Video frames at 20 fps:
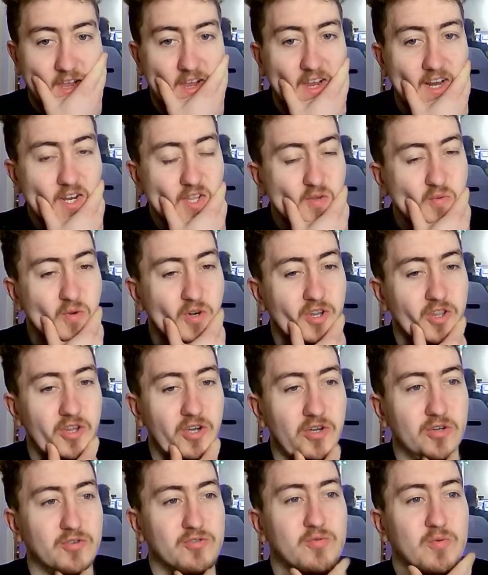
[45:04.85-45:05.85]
It is one of
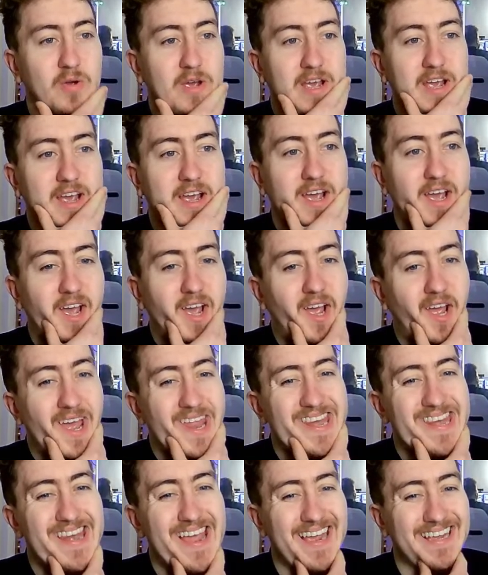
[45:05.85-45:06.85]
those where
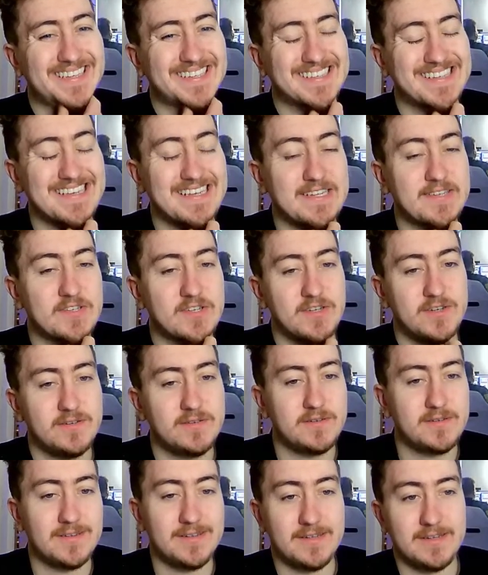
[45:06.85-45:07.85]
next
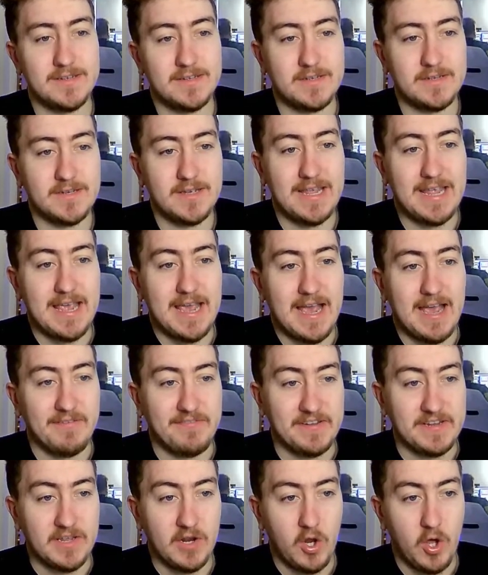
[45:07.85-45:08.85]
season, I
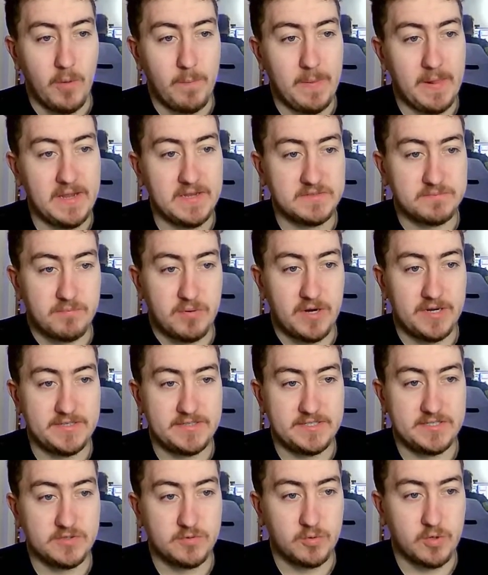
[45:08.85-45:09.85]
think a lot of players'
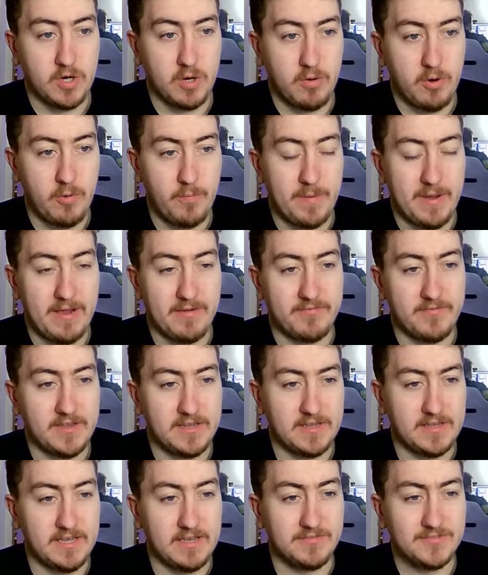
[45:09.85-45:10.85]
prices will go up. I
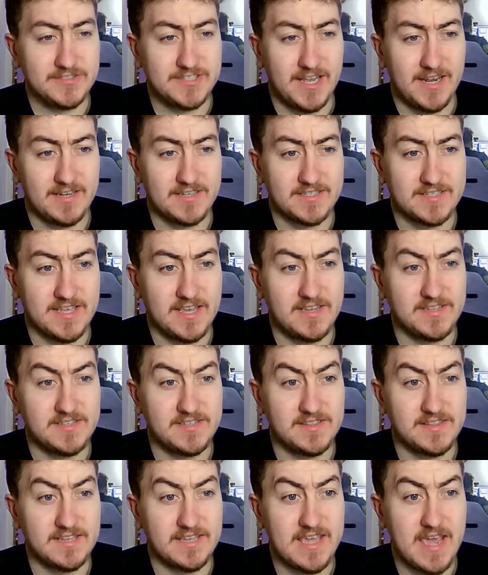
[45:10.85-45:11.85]
think if Salah stays
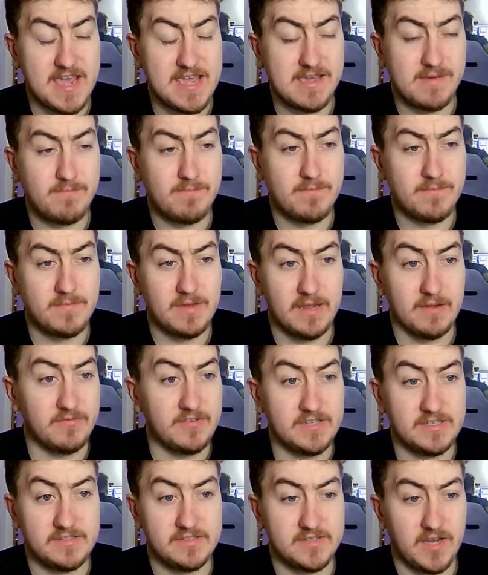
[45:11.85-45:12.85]
in the game, if
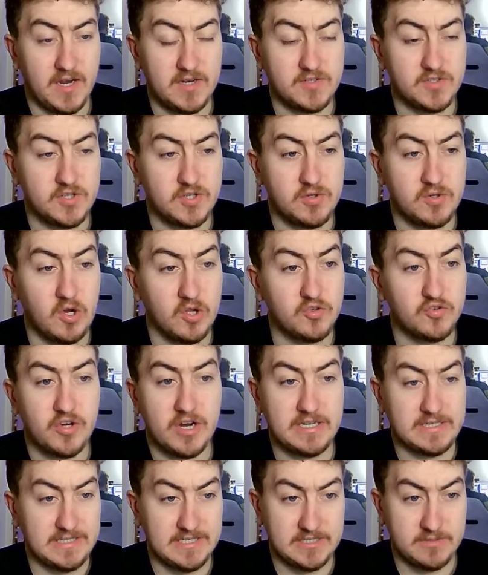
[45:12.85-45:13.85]
he signs a new
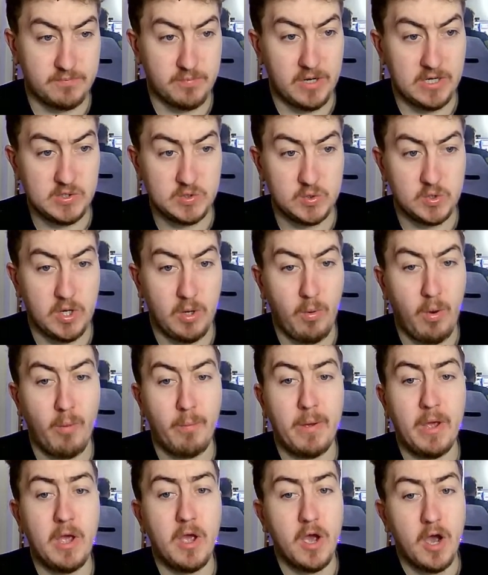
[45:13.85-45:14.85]
contract, his price will go
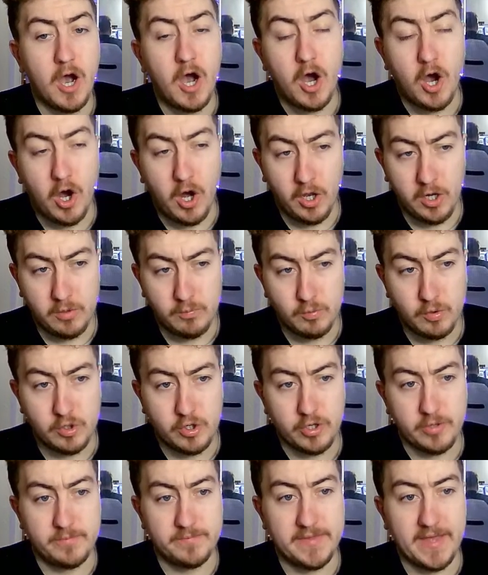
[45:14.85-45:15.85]
up. Haaland will
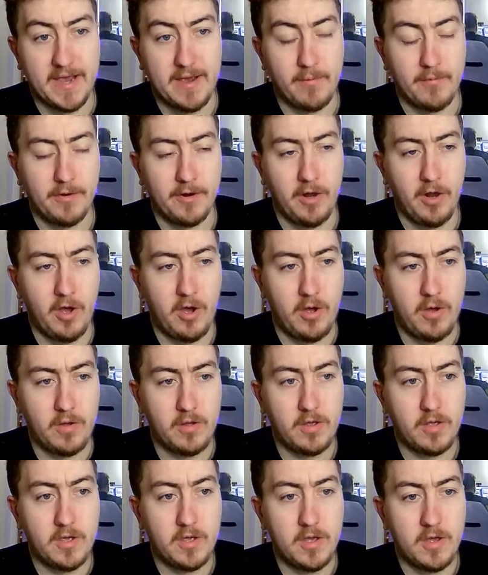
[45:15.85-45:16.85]
come down a lot.
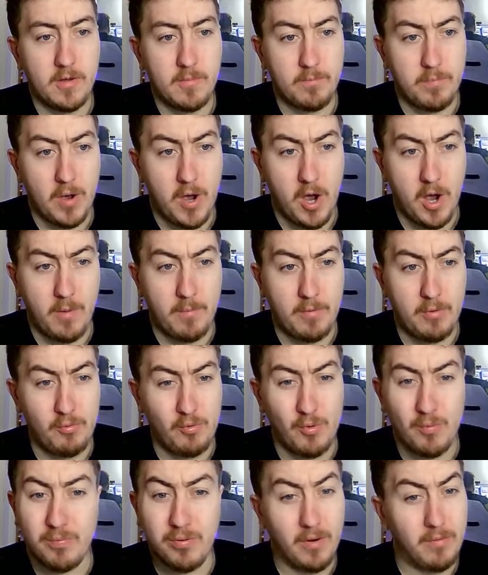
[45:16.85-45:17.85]
Palmer
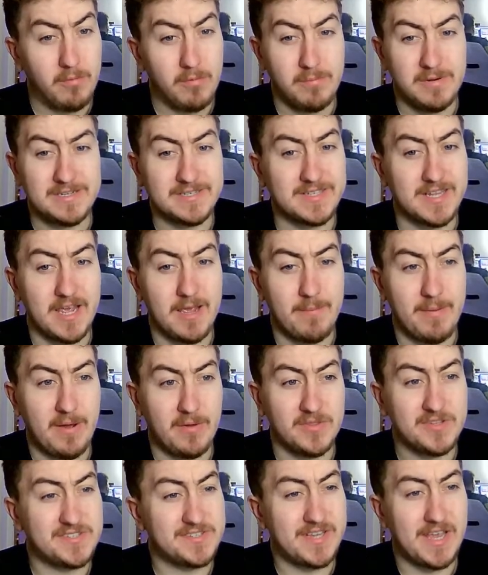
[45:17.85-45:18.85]
will probably stay
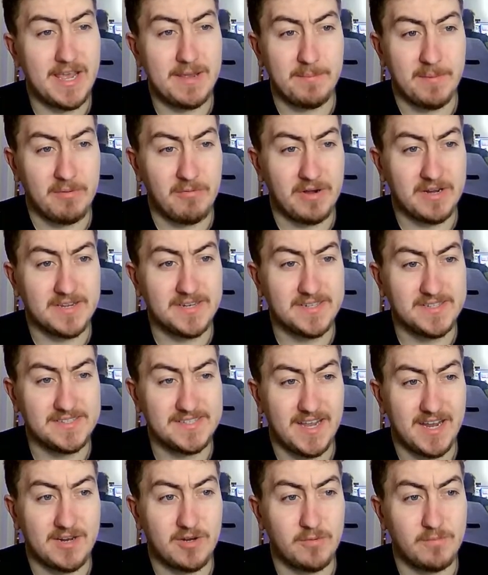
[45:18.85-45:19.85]
about the same. I reckon
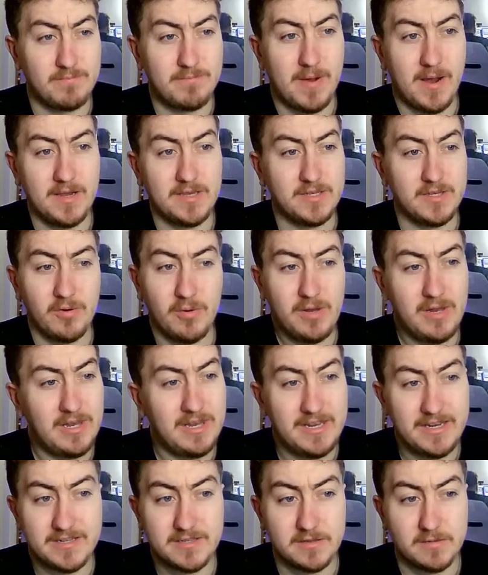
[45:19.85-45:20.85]
Saka might go a
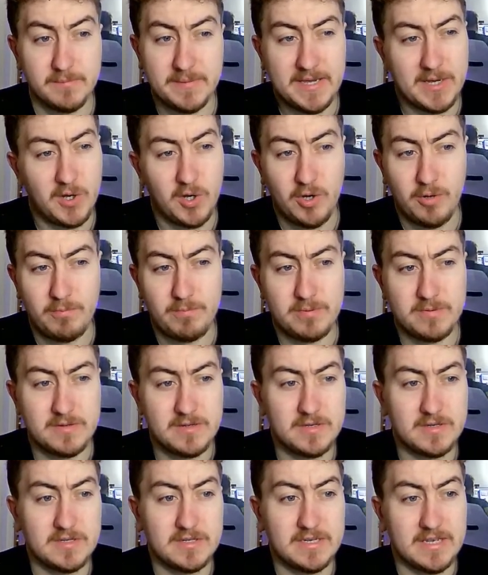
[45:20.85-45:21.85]
little bit up.
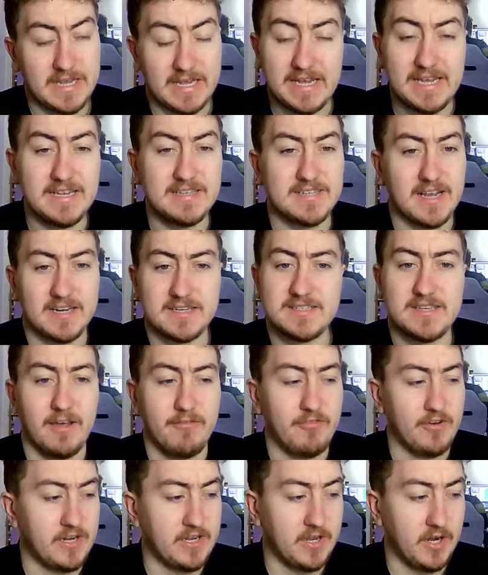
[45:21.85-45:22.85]
Isak's
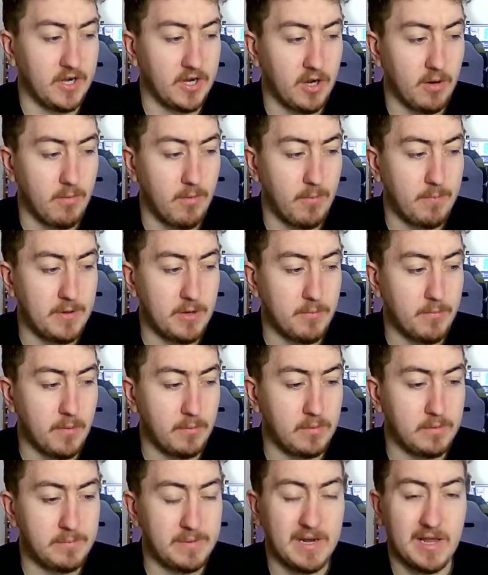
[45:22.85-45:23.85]
definitely going to go up. He'll
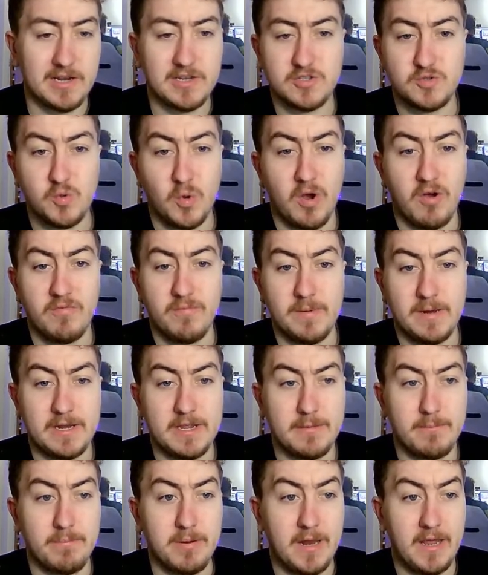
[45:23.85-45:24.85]
probably be like a 12
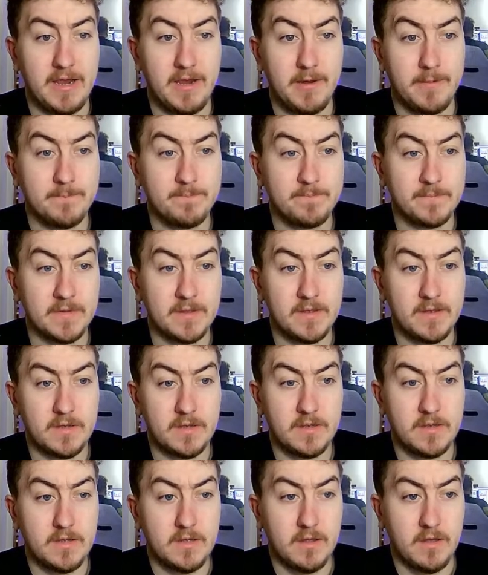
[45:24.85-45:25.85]
million player.
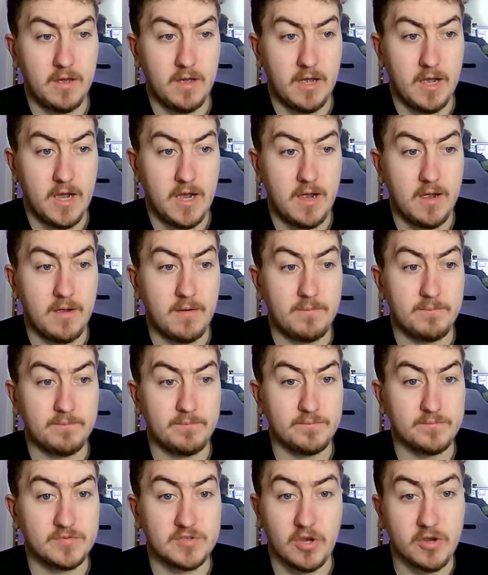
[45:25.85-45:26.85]

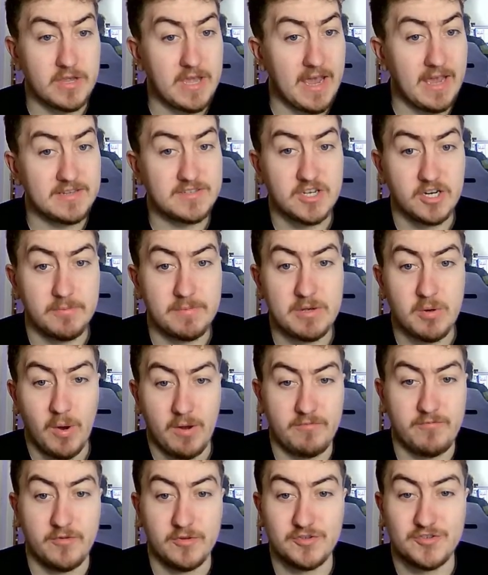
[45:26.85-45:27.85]
So yeah, it's going to be
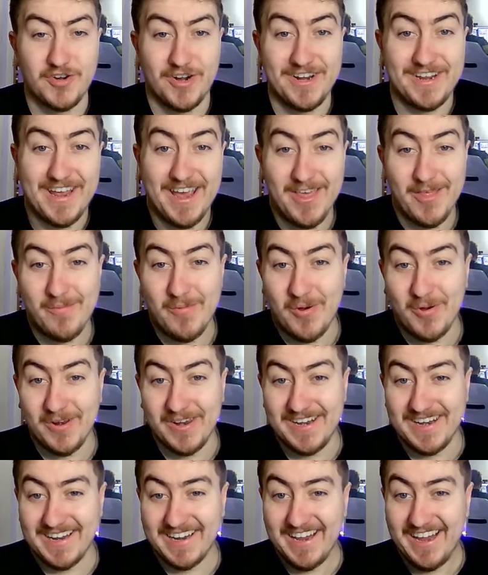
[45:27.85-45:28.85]
quite fun trying to get them all
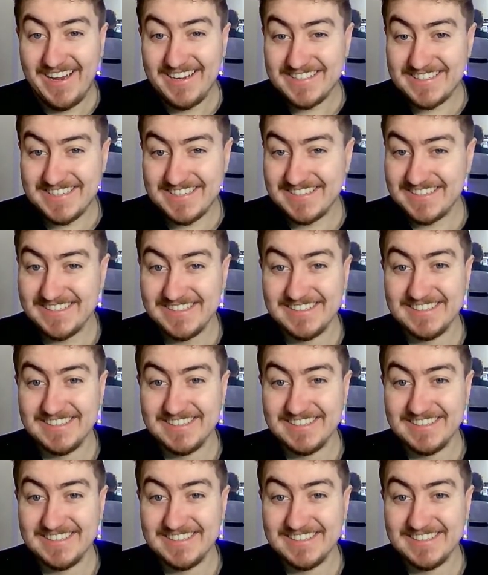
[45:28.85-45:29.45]
in, I guess.